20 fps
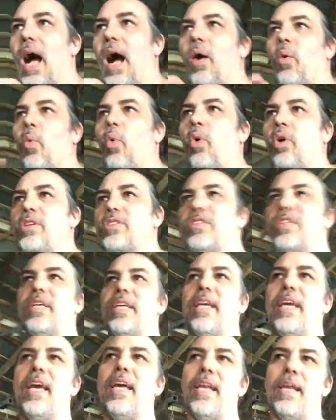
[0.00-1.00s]
I want to
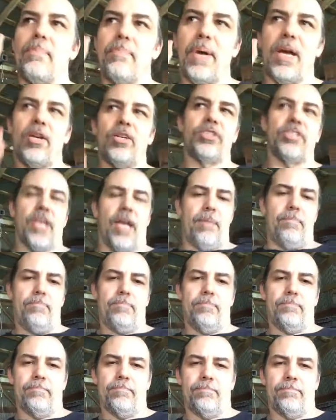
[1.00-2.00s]
get in better shape
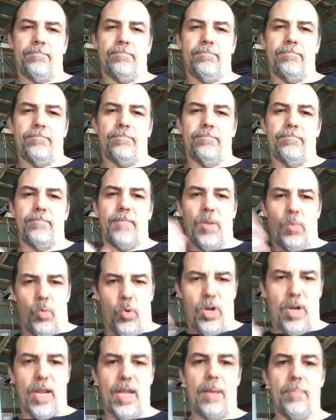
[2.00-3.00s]
than
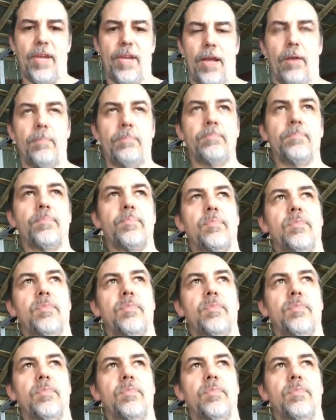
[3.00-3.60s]
what I am now.